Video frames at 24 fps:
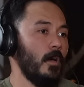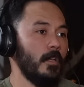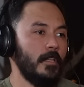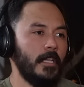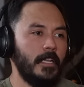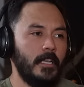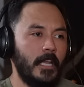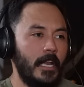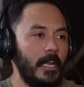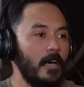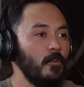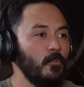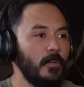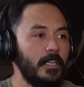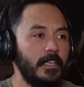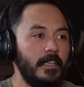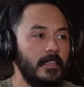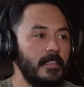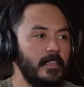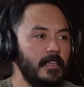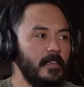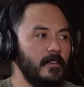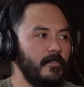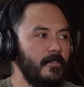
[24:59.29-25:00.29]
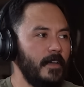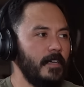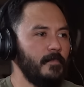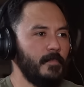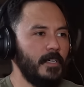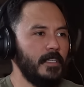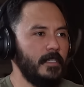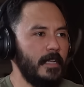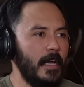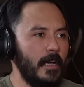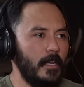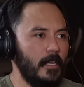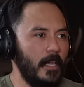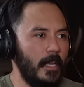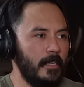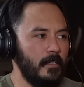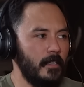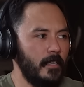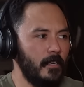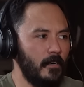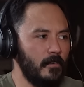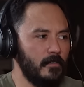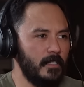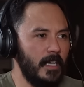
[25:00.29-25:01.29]
Well, not only in the event, but
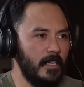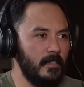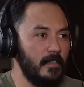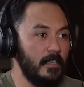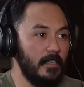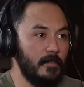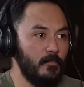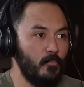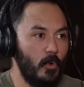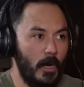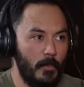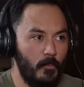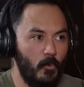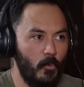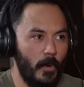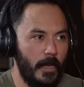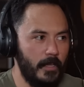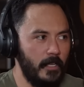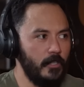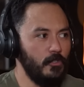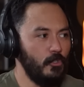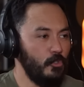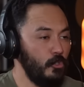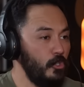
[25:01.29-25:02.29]
like, here, take these preparations.